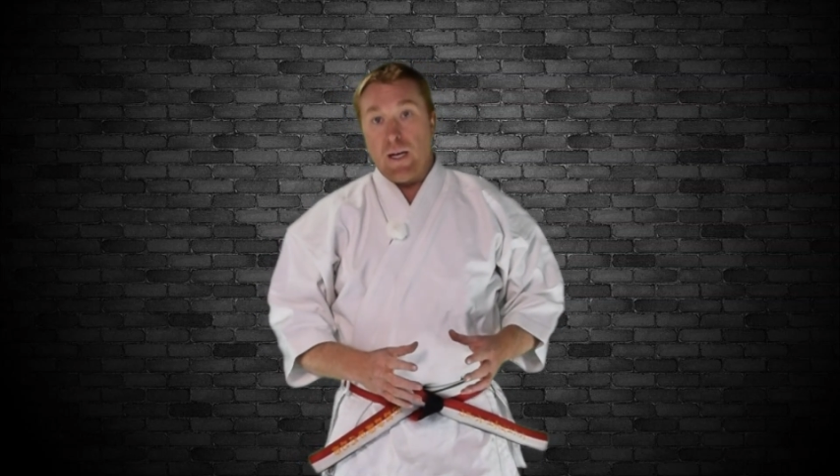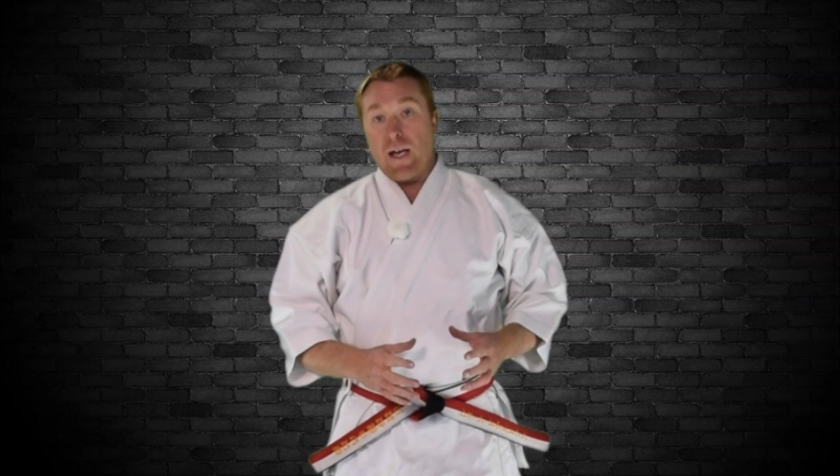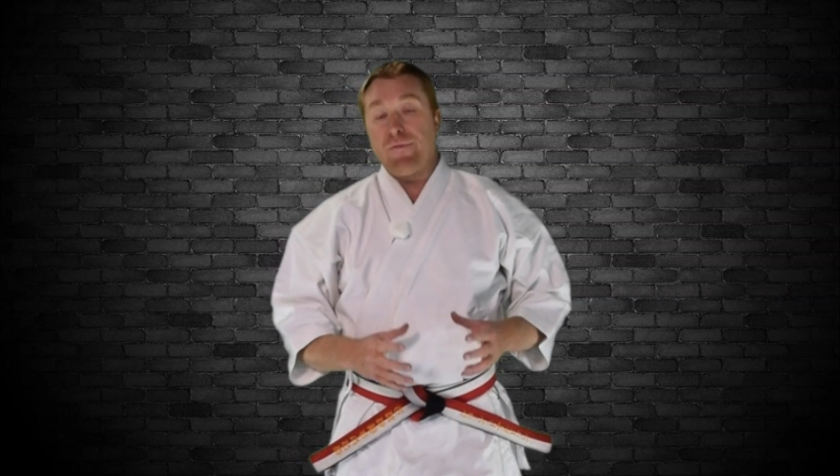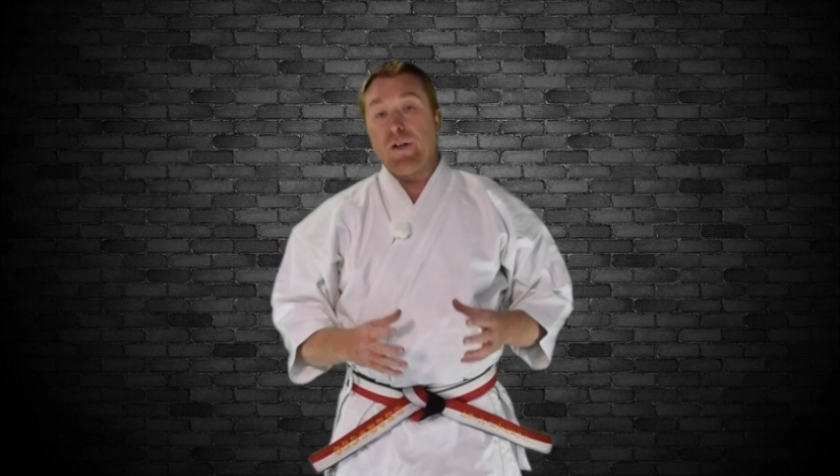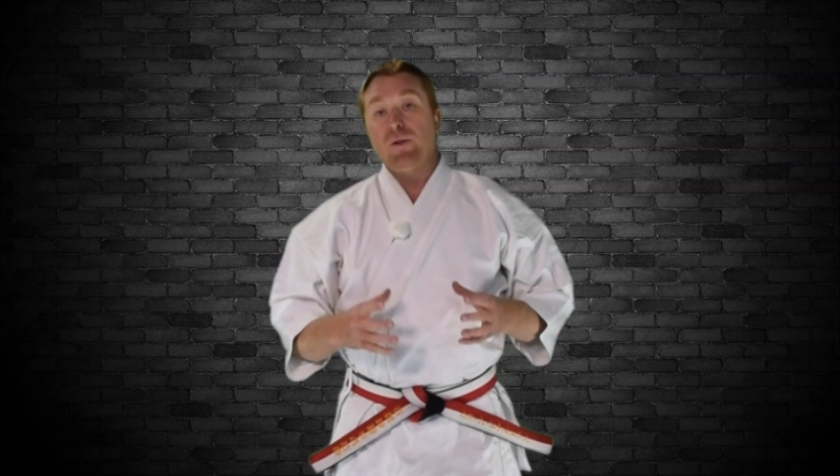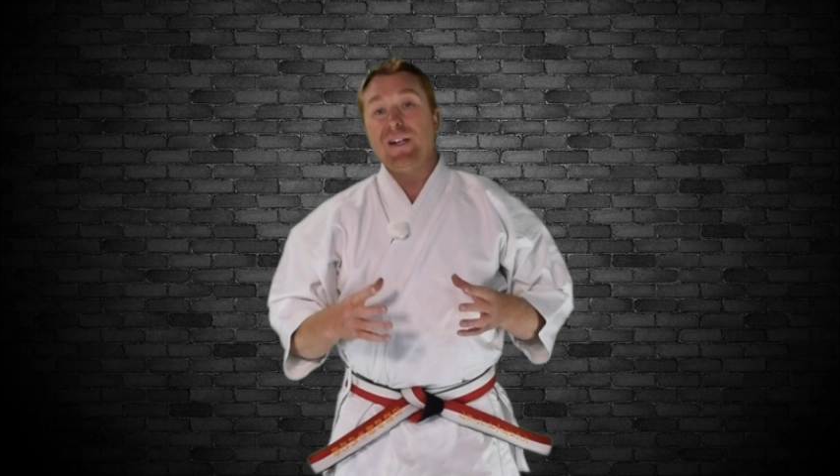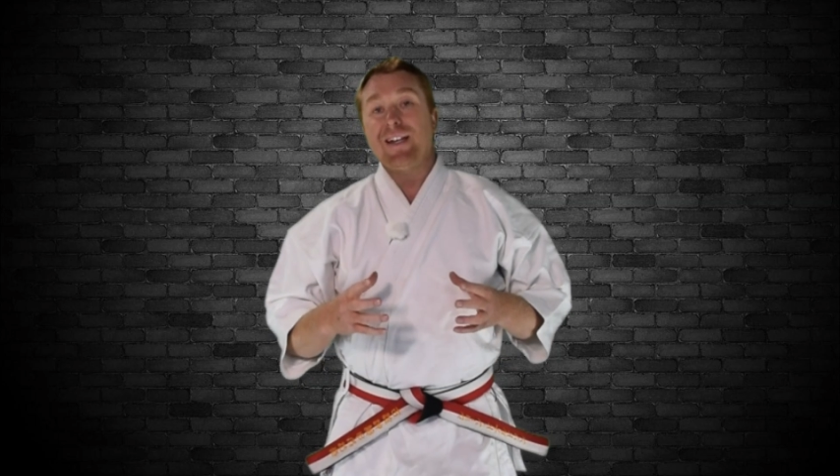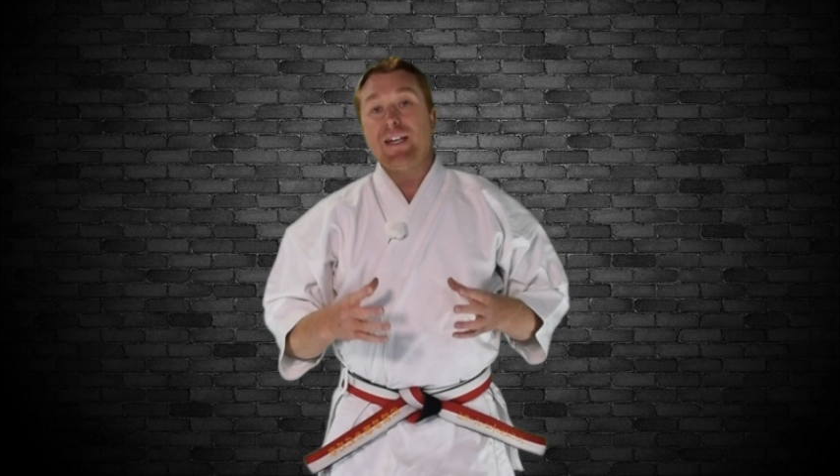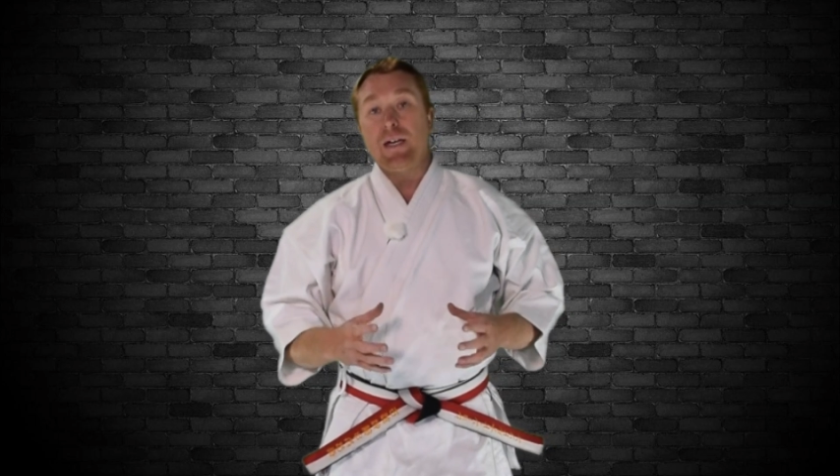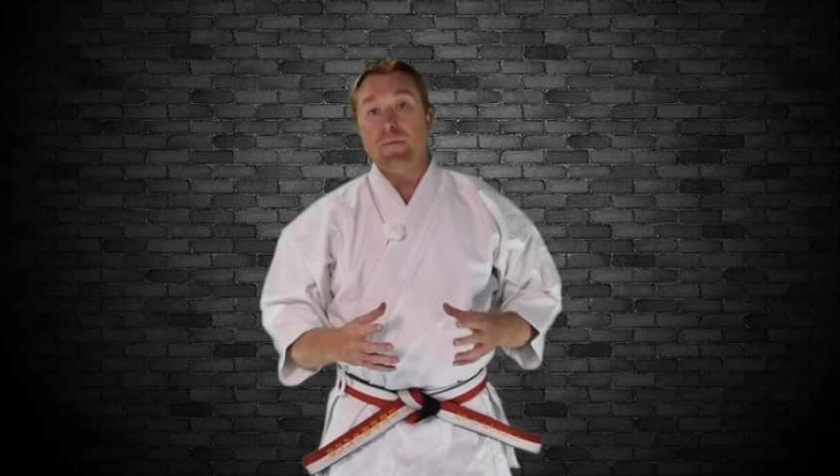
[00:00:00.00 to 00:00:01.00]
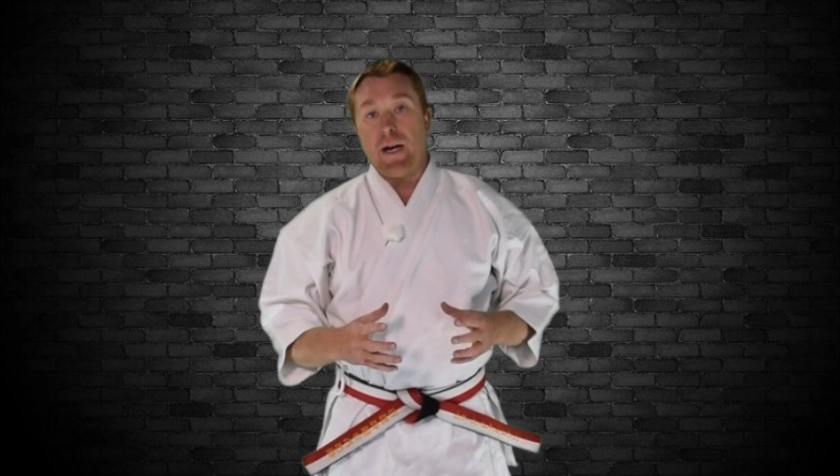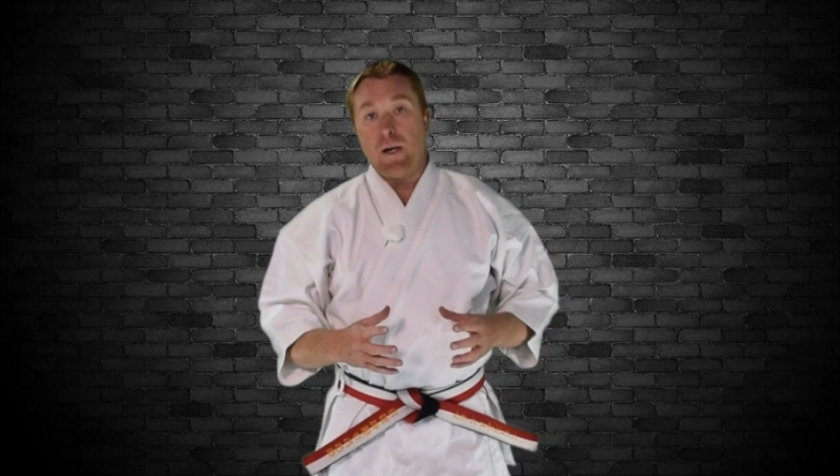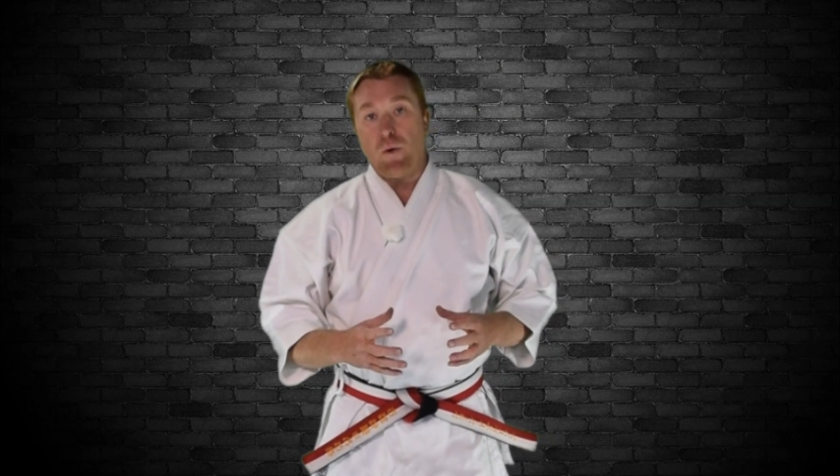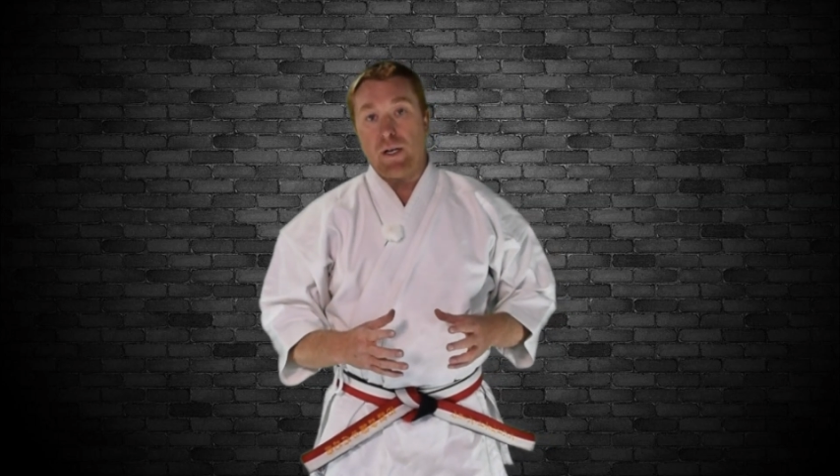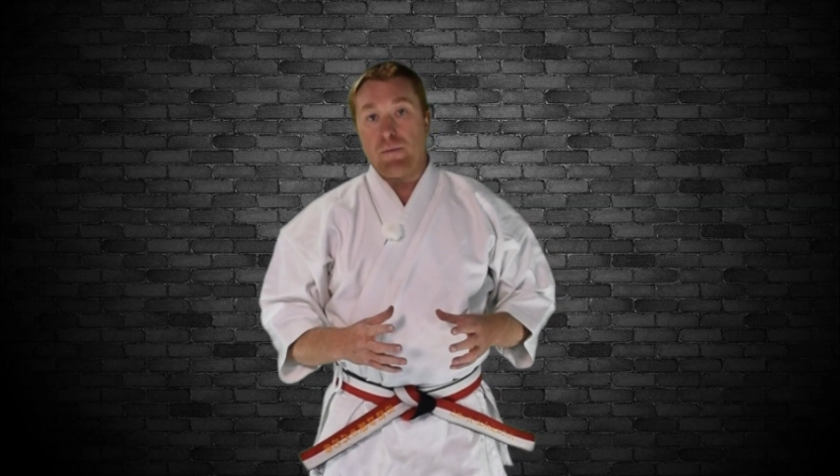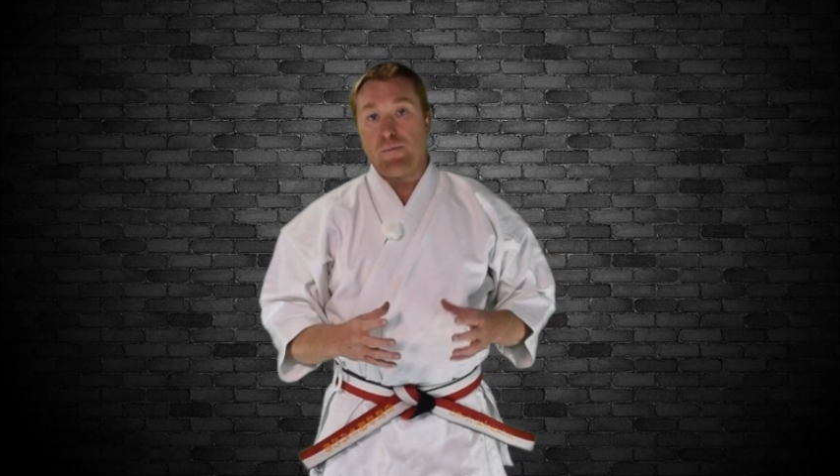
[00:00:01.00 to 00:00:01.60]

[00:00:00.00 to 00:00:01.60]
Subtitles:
If we look at kime, one of the